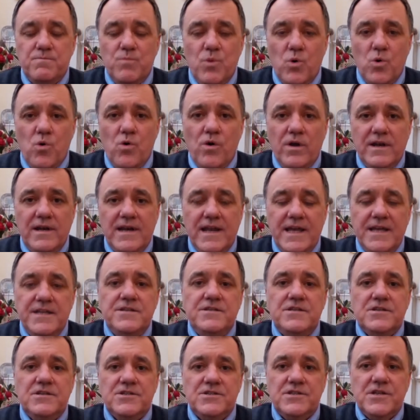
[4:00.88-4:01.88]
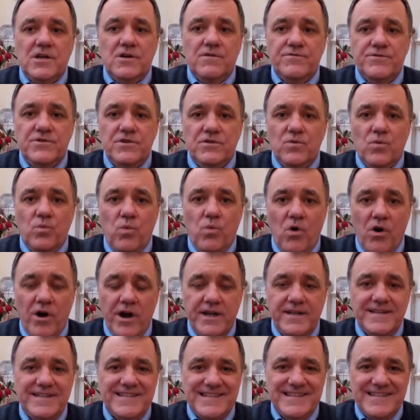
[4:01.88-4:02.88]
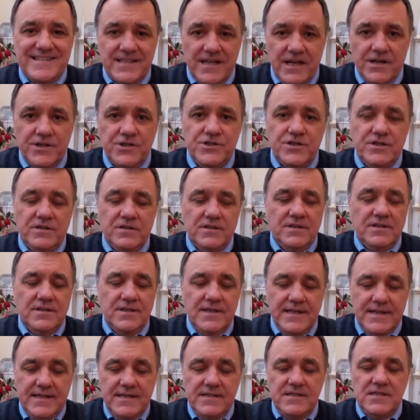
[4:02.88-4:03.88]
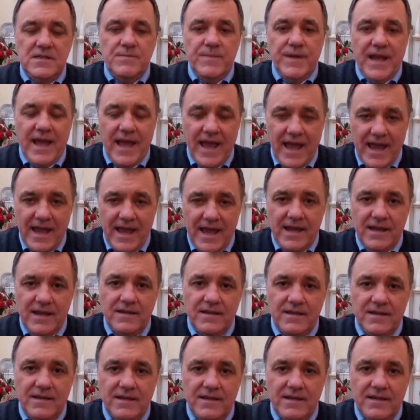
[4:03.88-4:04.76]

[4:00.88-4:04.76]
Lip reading: more lends itself to the wider discussion that needs to be had